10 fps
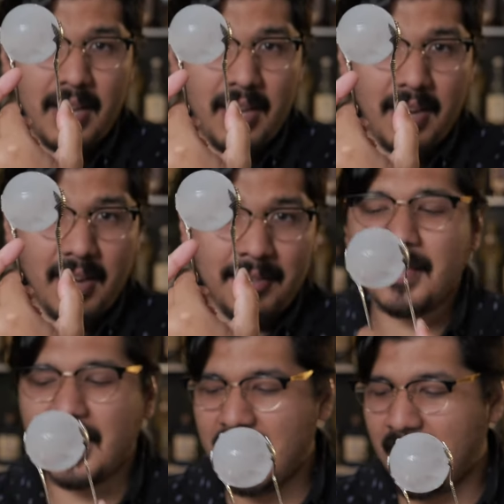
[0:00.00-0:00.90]
here.
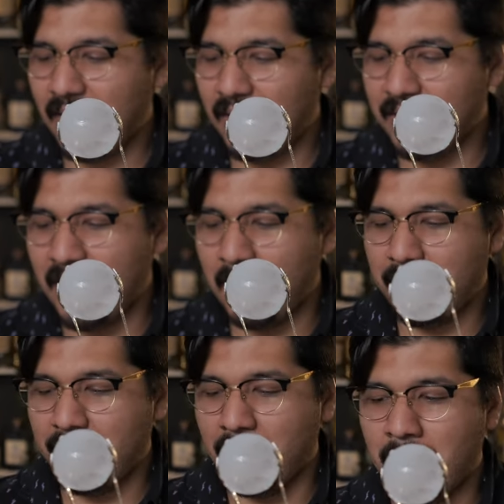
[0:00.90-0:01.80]
They yeah, had the little
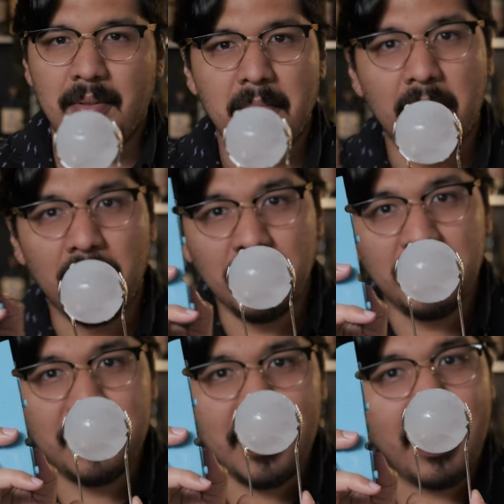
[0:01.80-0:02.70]
nubs from the
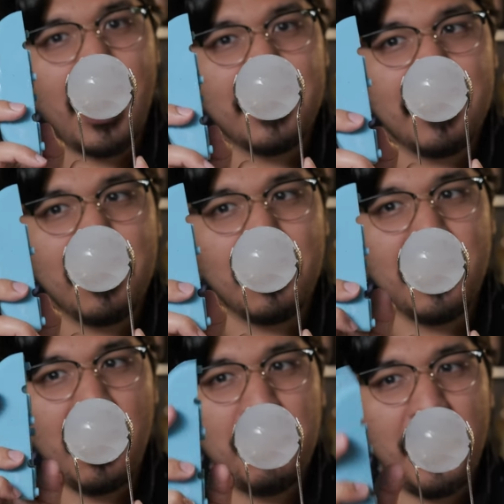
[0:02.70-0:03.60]
molds. They got these little
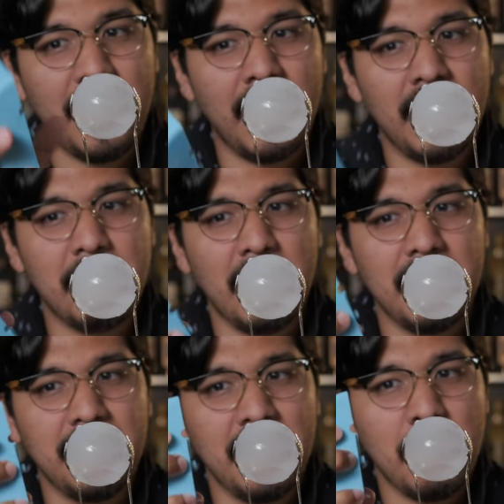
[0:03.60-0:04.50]
nubs right here. You can
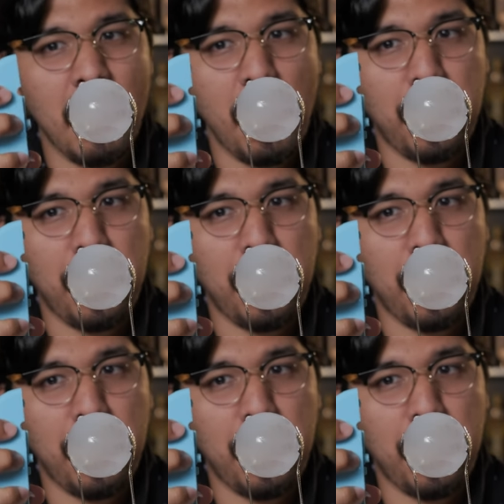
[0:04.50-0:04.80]
barely see them.